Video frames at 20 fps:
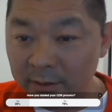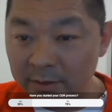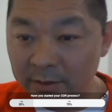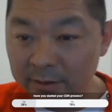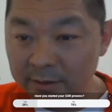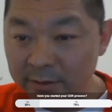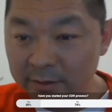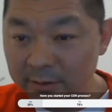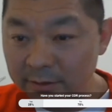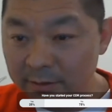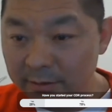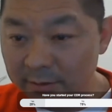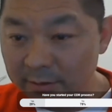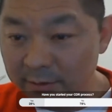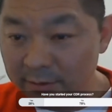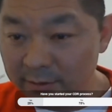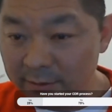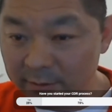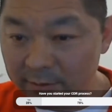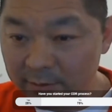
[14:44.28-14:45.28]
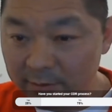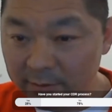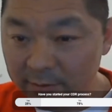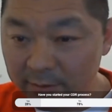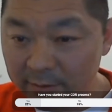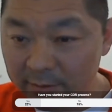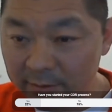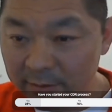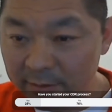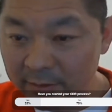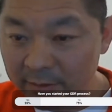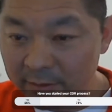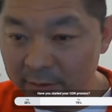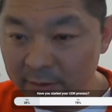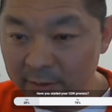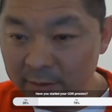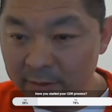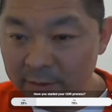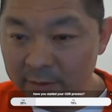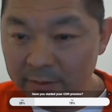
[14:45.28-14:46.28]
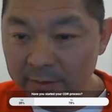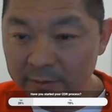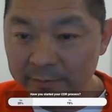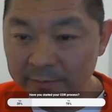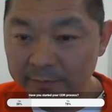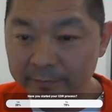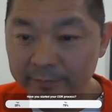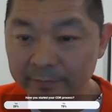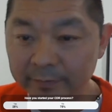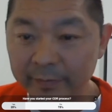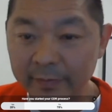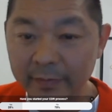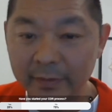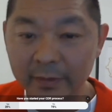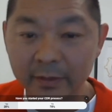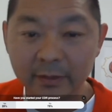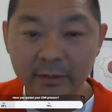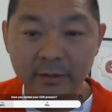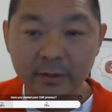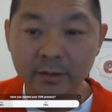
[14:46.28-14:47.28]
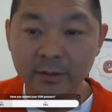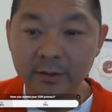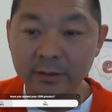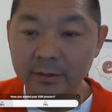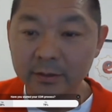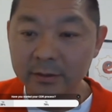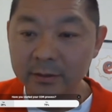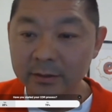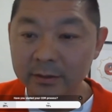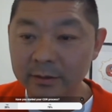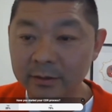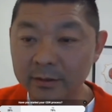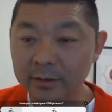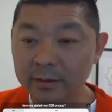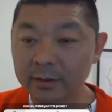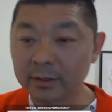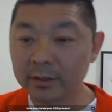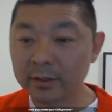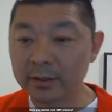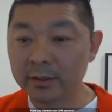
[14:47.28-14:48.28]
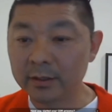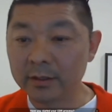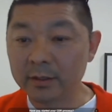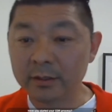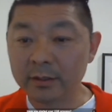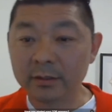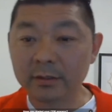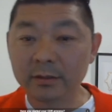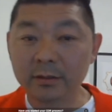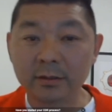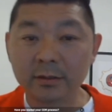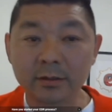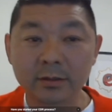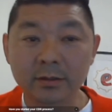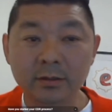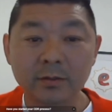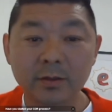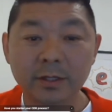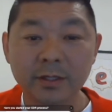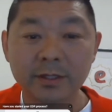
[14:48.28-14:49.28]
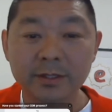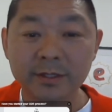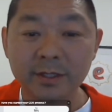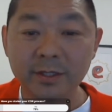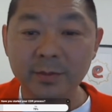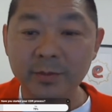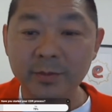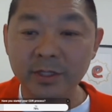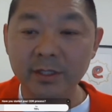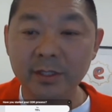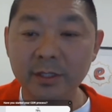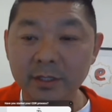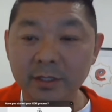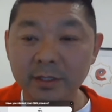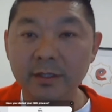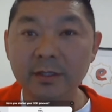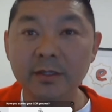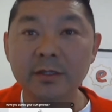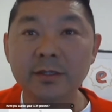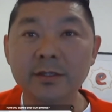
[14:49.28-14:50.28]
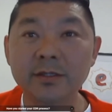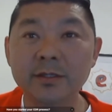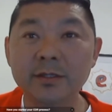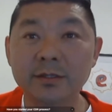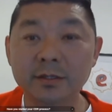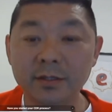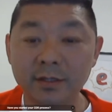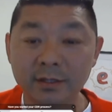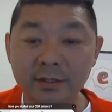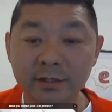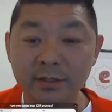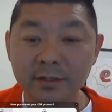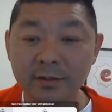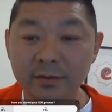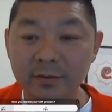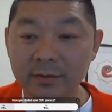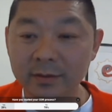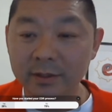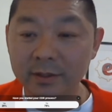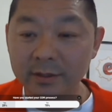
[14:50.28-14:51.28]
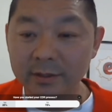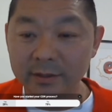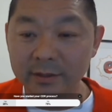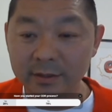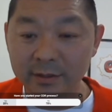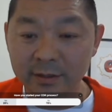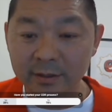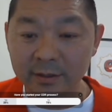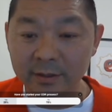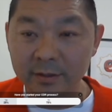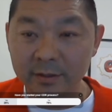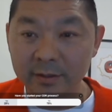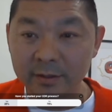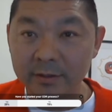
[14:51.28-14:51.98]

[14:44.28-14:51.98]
Yes, here. And do you know what a CPD is? All right.